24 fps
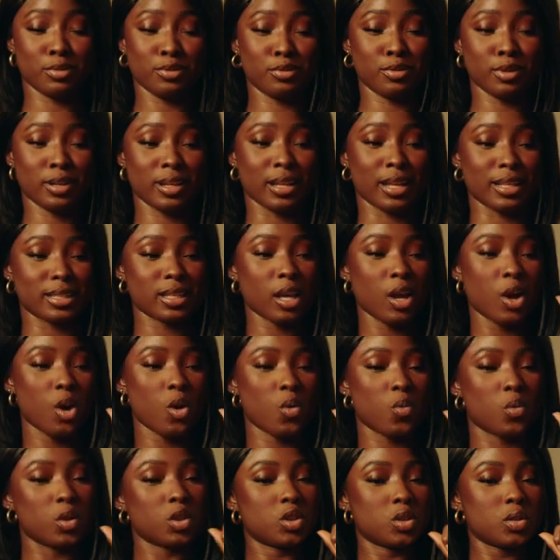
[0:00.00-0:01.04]
before that,
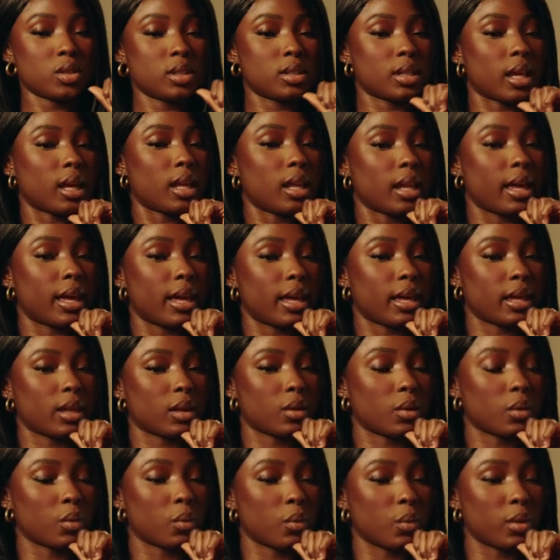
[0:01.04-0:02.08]
would you say like
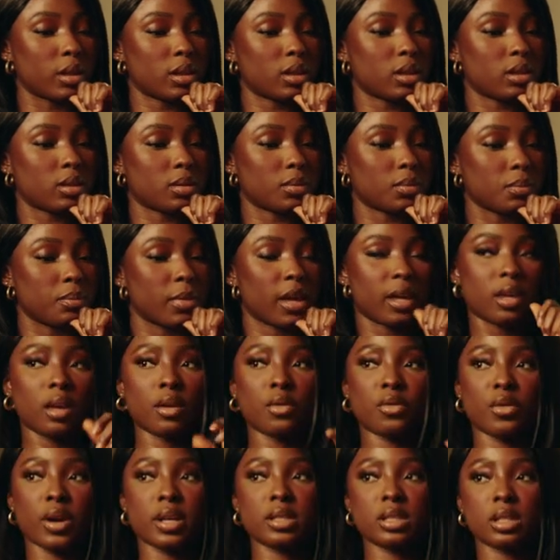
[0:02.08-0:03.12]
with
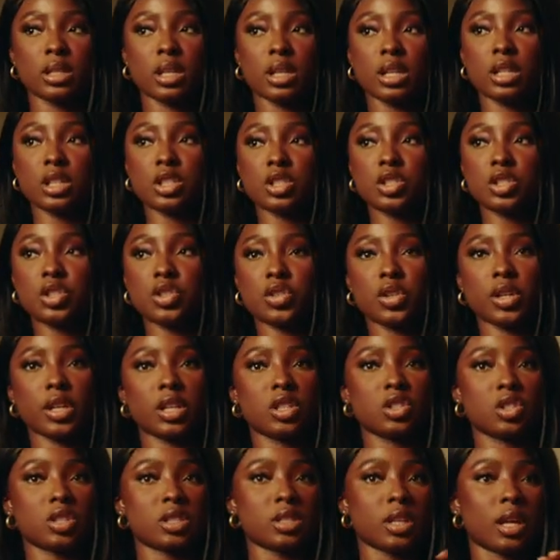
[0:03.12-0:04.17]
making friends in the industry
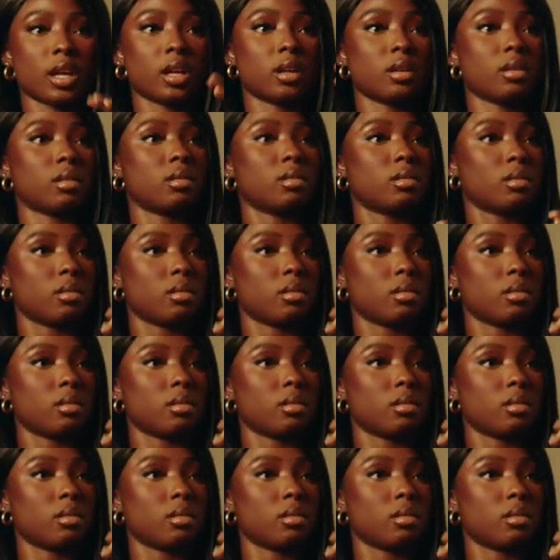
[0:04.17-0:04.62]
and just like